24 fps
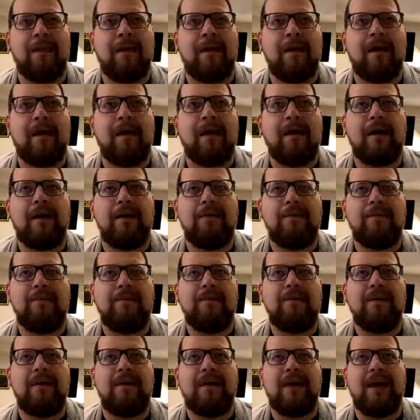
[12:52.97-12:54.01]

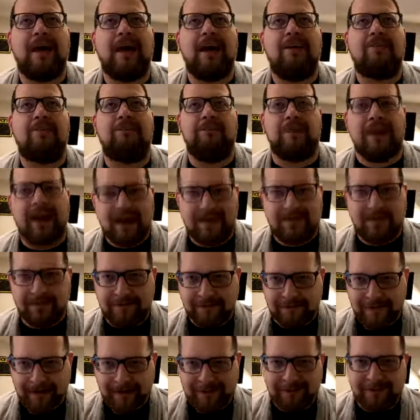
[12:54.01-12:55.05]
to have passive
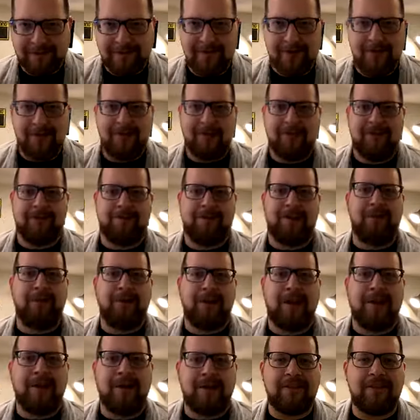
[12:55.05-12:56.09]
love for
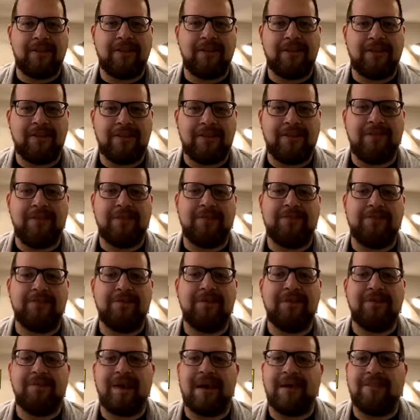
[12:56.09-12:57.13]
one another, because
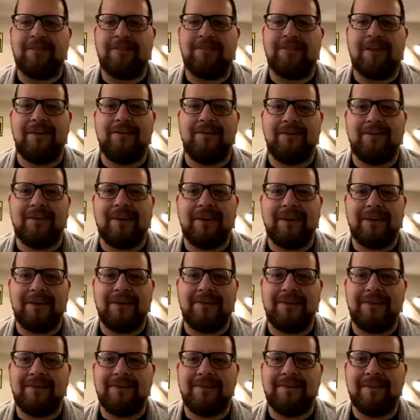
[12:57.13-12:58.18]
really passive love is like, you know,
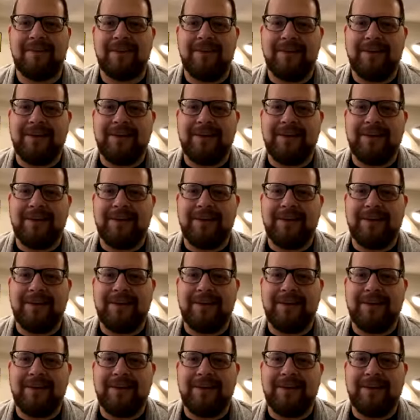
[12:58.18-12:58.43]
it's